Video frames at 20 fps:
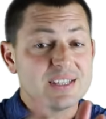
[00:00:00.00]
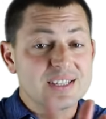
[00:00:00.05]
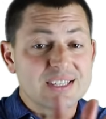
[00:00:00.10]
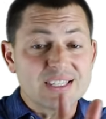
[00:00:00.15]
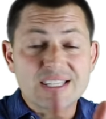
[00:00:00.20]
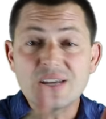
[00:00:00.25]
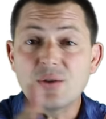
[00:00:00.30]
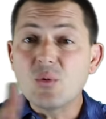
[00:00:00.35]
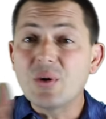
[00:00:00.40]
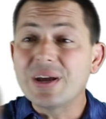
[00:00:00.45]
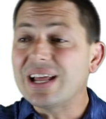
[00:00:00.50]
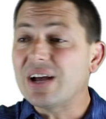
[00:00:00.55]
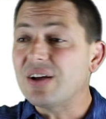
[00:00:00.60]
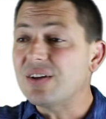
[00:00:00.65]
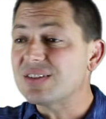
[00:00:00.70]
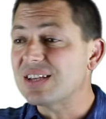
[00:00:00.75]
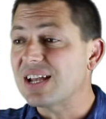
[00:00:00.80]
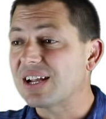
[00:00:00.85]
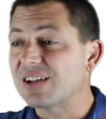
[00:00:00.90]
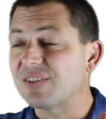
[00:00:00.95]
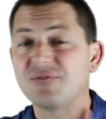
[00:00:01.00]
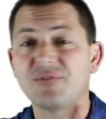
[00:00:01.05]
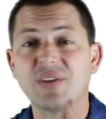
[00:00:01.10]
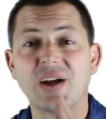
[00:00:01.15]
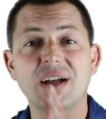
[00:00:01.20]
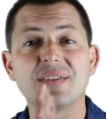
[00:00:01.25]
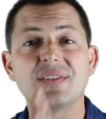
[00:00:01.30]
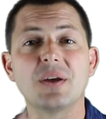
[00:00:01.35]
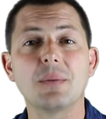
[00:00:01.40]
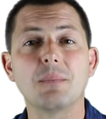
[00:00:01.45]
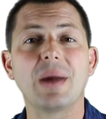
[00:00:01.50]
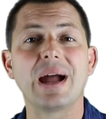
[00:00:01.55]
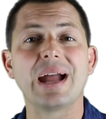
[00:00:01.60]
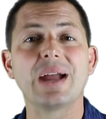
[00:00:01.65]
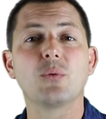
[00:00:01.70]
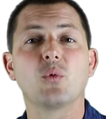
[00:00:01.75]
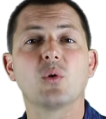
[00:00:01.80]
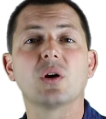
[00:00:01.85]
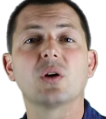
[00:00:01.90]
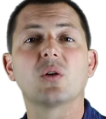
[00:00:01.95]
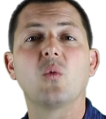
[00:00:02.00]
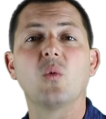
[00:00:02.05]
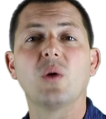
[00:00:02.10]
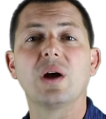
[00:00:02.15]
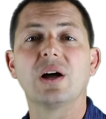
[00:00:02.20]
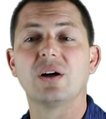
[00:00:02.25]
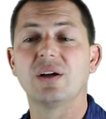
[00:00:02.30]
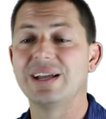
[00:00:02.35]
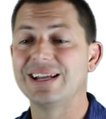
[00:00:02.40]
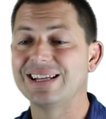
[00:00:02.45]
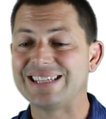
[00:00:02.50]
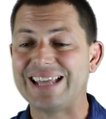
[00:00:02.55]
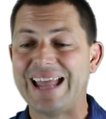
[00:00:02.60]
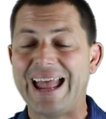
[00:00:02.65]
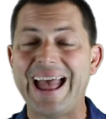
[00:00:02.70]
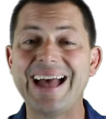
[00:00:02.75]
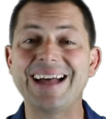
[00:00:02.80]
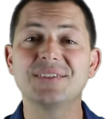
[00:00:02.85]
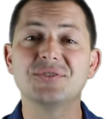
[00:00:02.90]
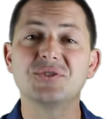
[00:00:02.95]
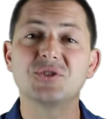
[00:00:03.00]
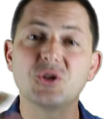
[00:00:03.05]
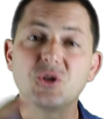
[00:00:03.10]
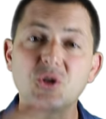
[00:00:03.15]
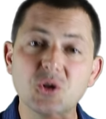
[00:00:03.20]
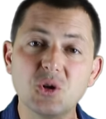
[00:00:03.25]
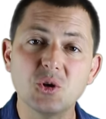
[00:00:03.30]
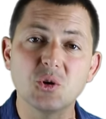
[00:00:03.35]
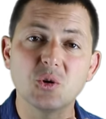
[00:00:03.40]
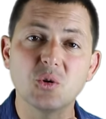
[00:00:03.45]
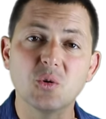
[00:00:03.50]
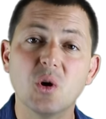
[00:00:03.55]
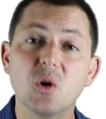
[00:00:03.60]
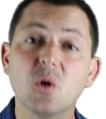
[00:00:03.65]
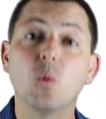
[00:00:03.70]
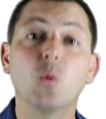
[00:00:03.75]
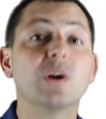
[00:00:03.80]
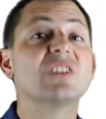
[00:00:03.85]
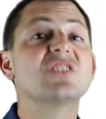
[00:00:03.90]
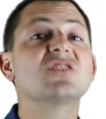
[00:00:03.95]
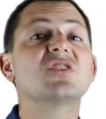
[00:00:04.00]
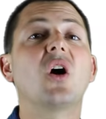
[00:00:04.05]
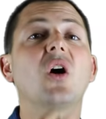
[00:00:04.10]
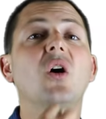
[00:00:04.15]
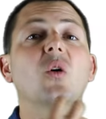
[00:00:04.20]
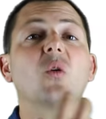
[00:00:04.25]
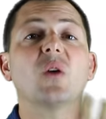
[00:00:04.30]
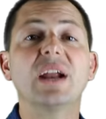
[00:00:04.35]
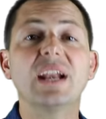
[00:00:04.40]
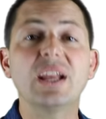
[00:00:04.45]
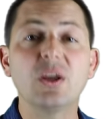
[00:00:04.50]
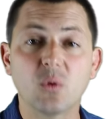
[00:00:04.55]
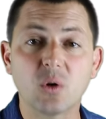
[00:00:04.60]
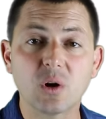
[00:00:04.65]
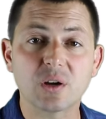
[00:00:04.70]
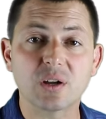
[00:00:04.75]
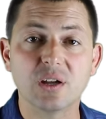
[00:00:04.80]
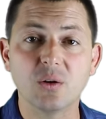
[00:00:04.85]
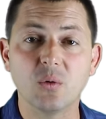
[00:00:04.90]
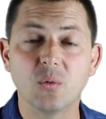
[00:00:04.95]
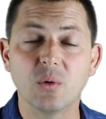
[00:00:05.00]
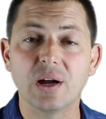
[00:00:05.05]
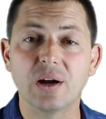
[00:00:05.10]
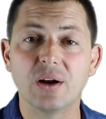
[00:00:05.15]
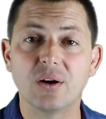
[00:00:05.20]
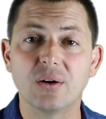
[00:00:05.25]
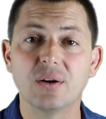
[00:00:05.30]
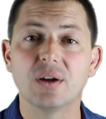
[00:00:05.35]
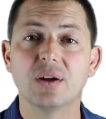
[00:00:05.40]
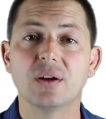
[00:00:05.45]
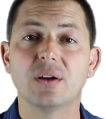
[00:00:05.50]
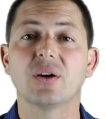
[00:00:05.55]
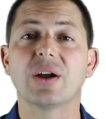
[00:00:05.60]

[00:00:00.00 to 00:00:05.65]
to see what else I can find that might work well to add to what is already working well.